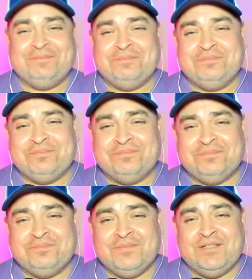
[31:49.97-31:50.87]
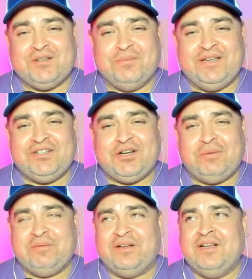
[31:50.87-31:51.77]
Oh my god! So me and
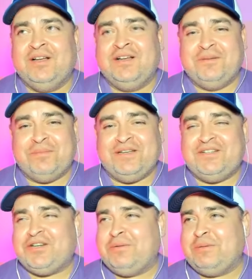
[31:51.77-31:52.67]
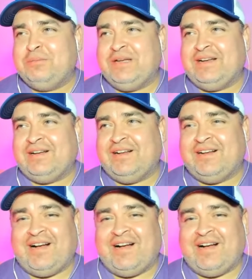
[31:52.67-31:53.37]
Joey, me and Joey would be uh,